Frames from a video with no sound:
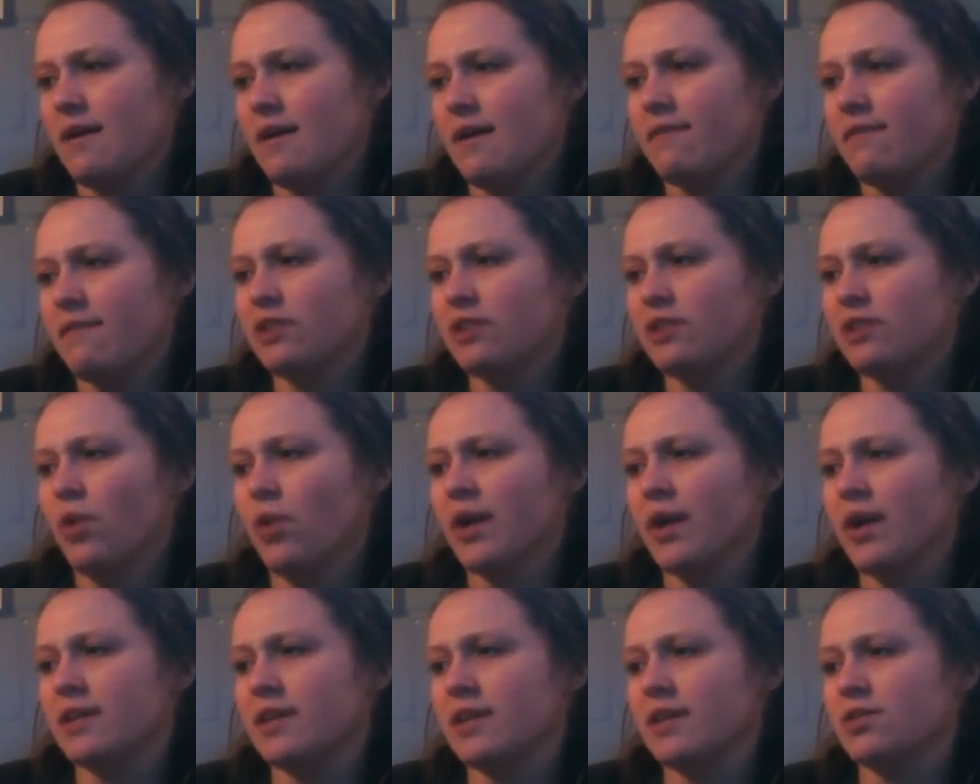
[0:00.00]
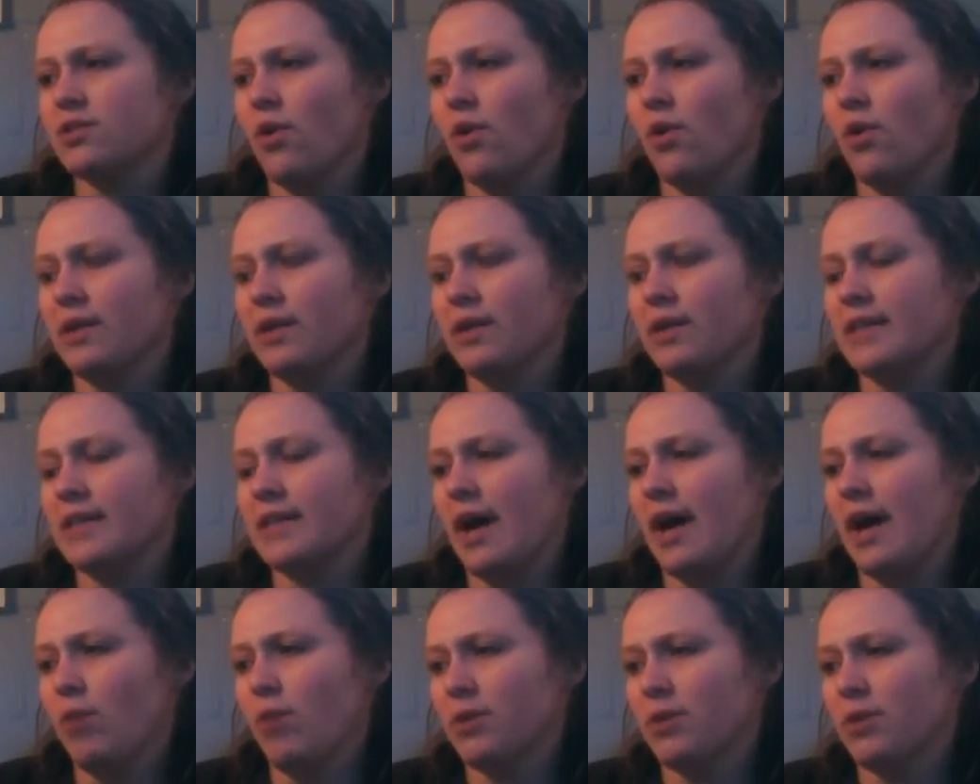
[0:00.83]
Victoria is going to
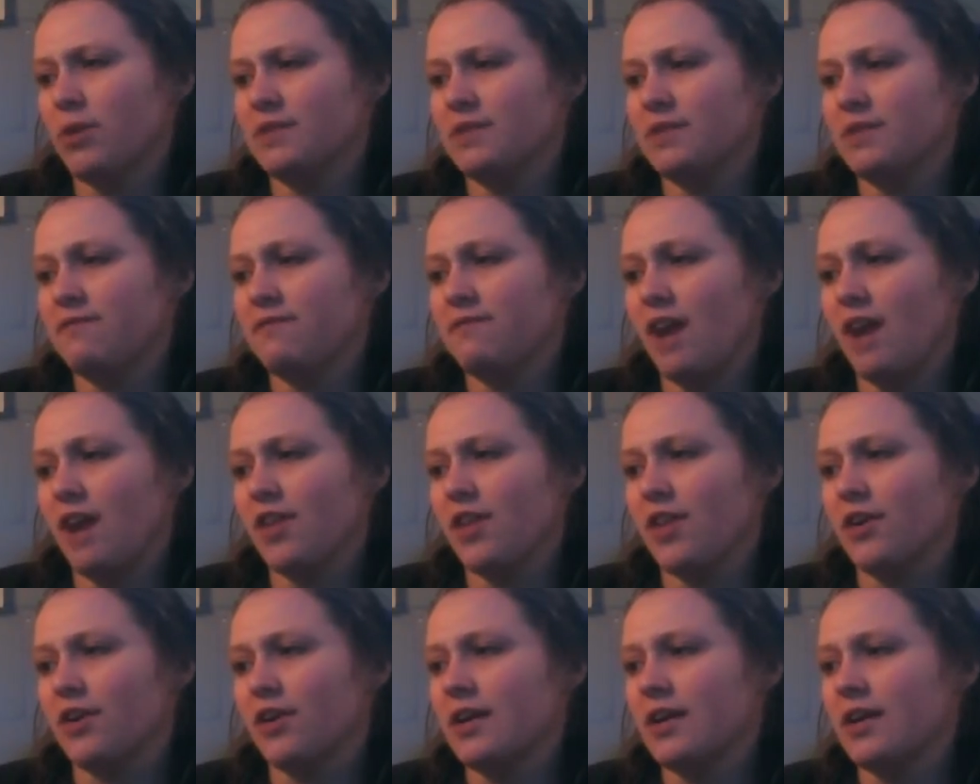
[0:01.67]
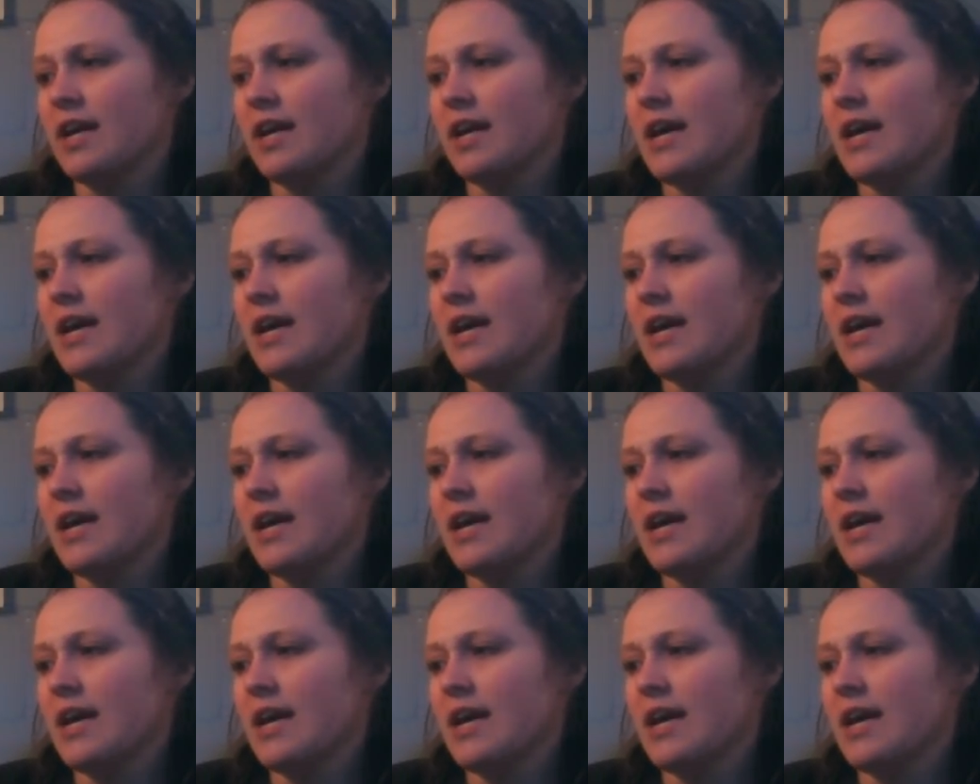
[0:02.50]
help her father.